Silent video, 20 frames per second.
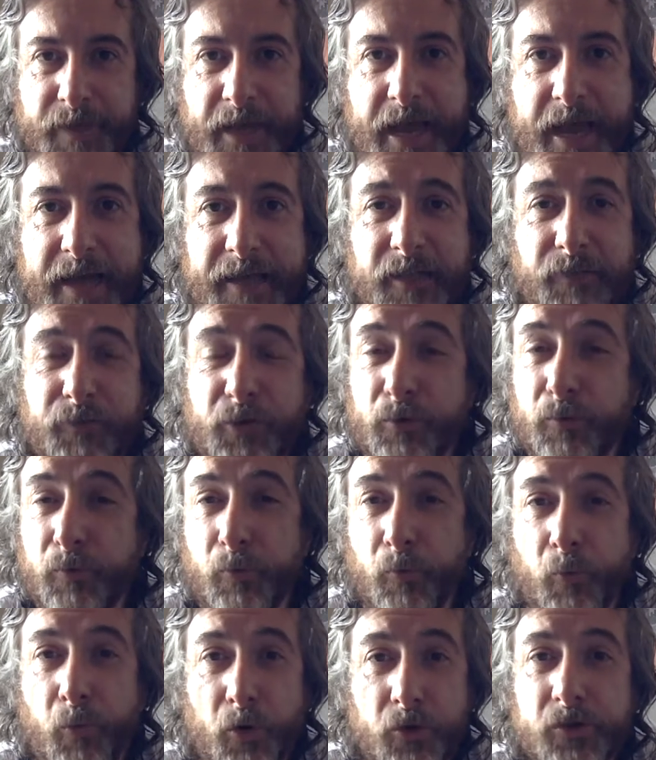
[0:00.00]
And if you
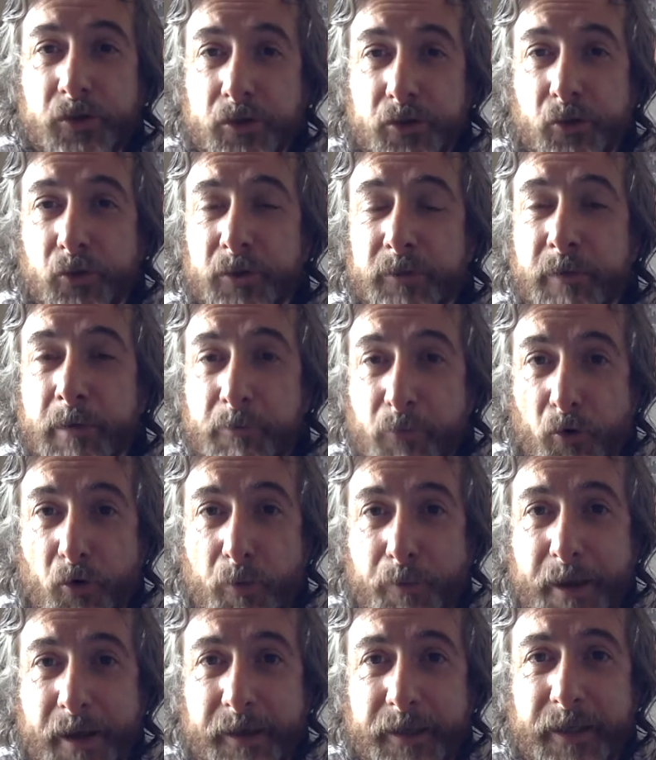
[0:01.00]
want to talk to me more
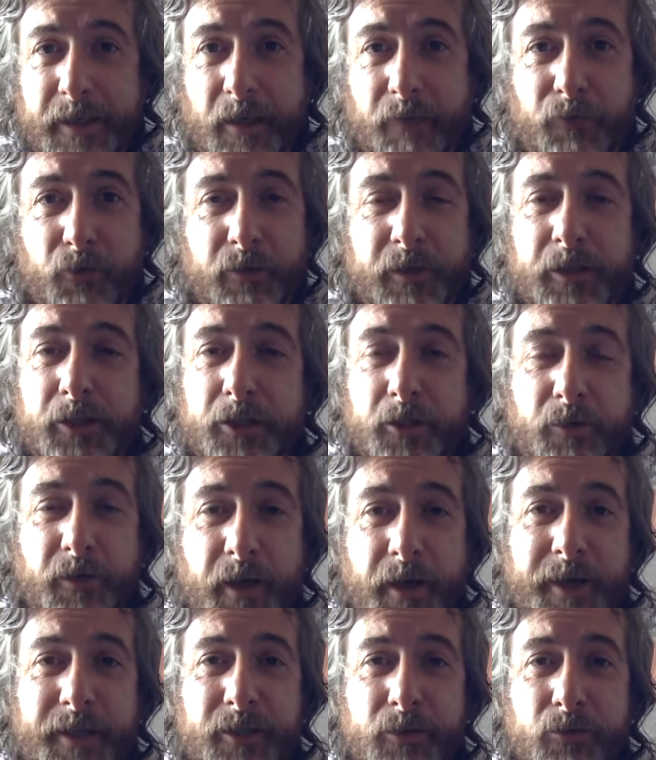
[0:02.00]
about it, if you're in the
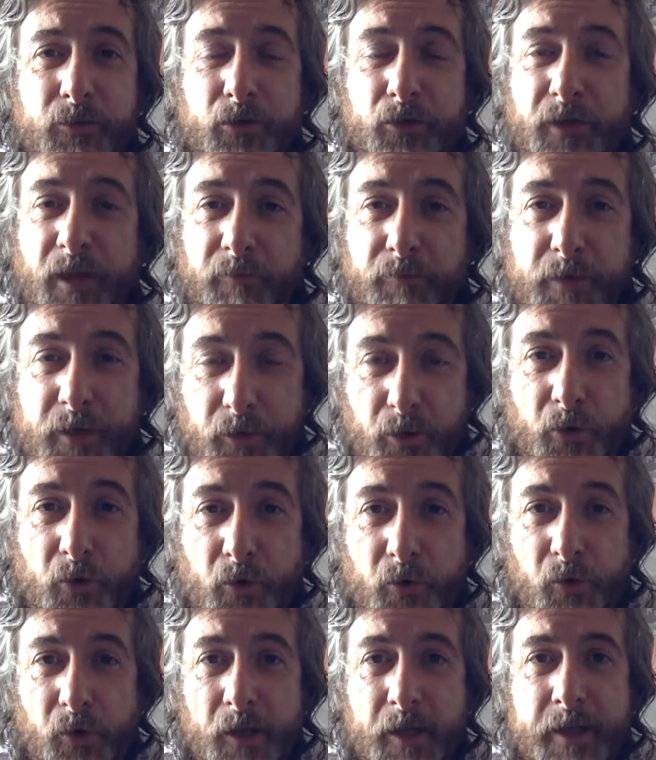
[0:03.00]
UK, you can give me a
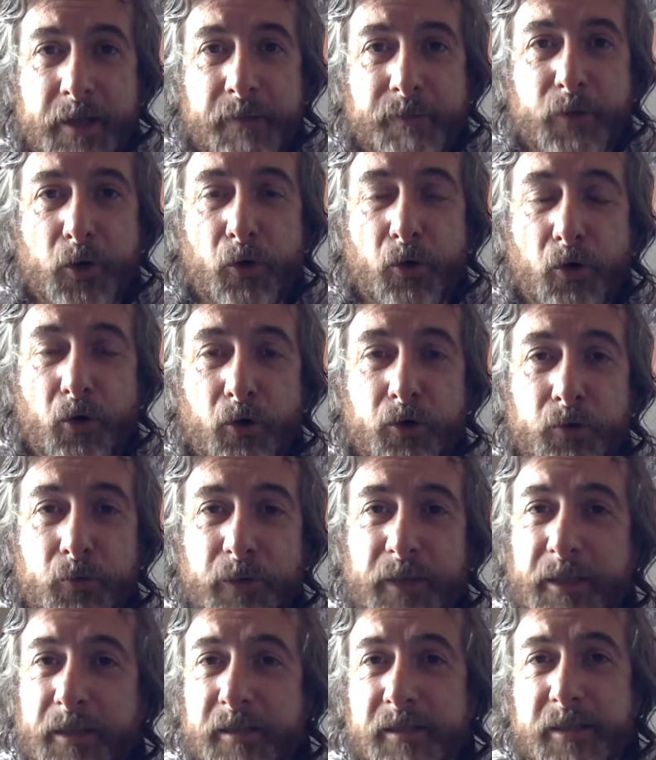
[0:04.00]
call, or we
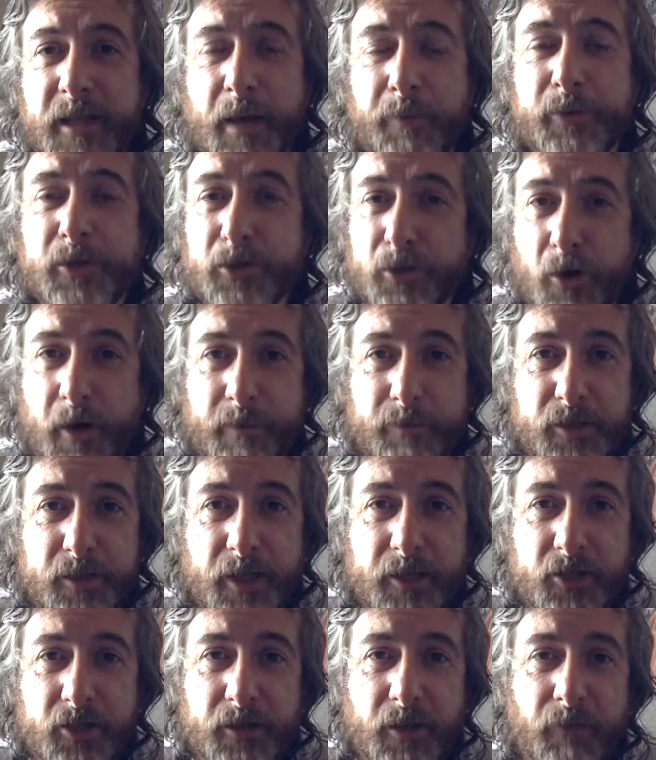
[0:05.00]
can set up a Skype
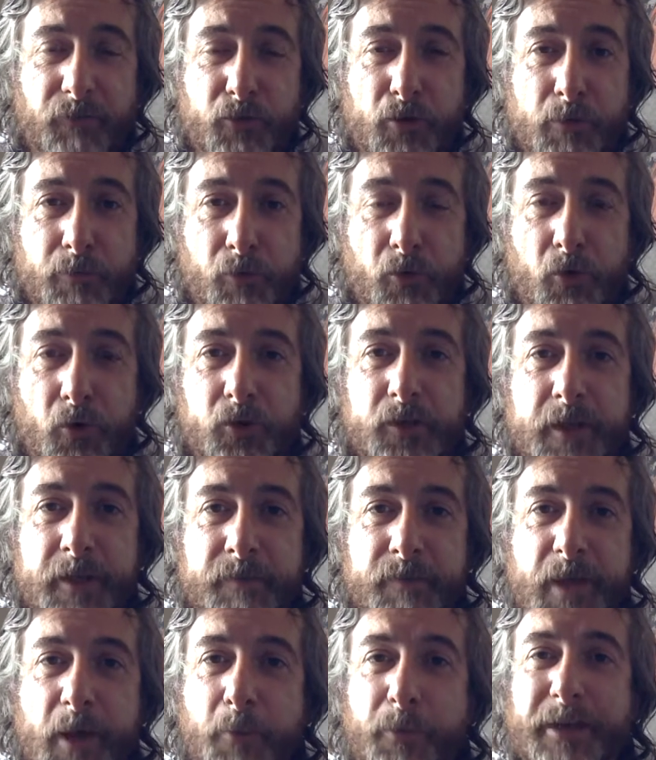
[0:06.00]
session if you're abroad,
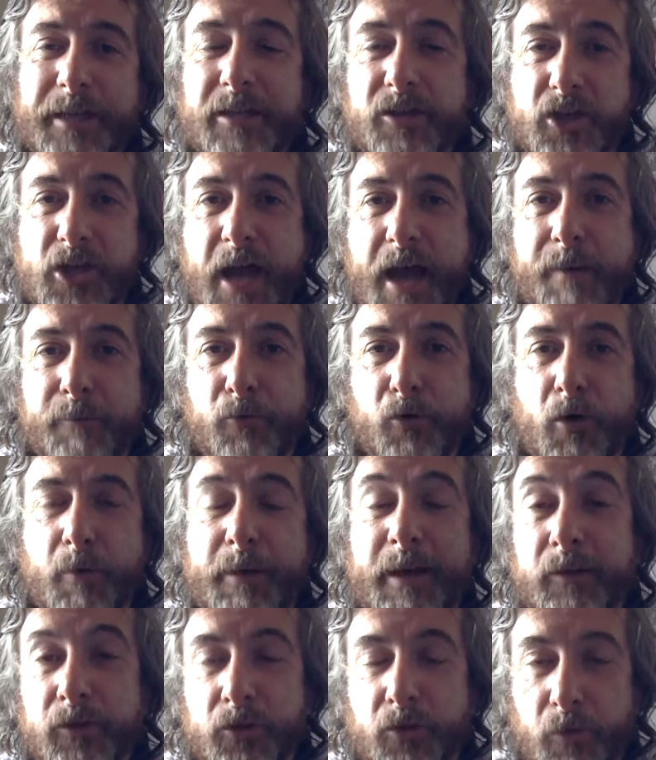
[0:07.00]
and we can chat more
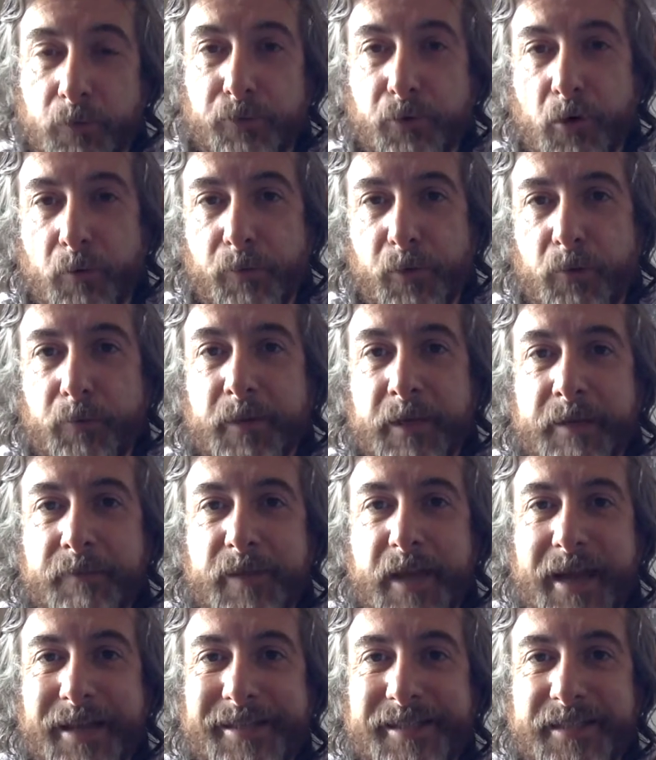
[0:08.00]
about your problem
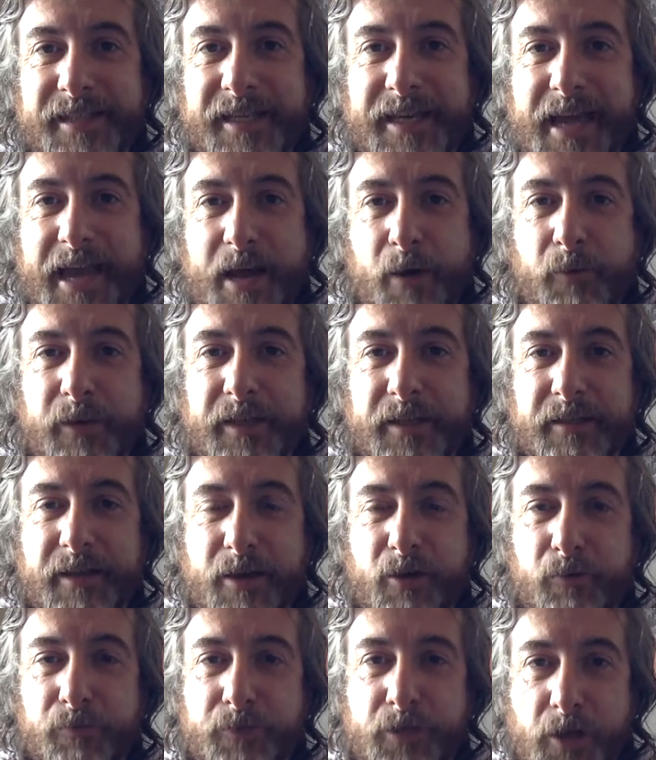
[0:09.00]
and see how we can
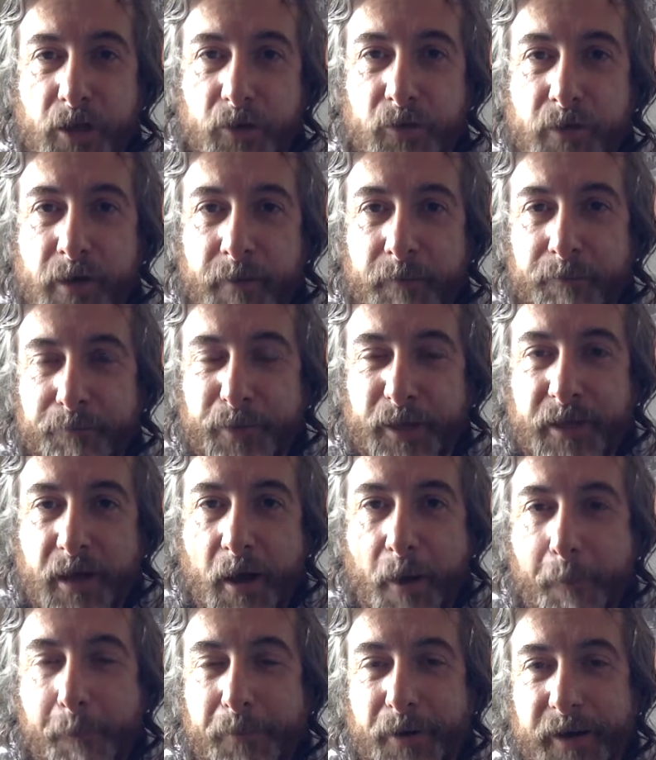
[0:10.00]
help you
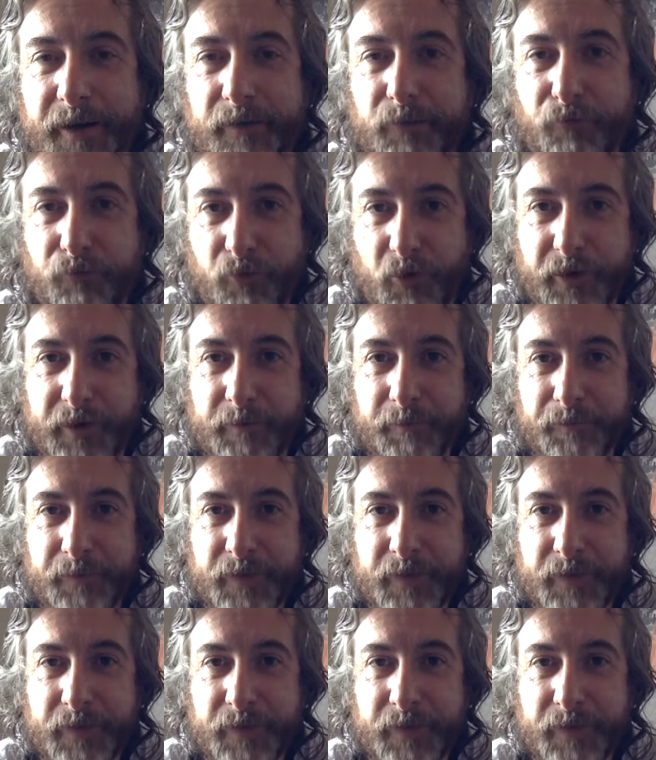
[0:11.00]
become pain-free.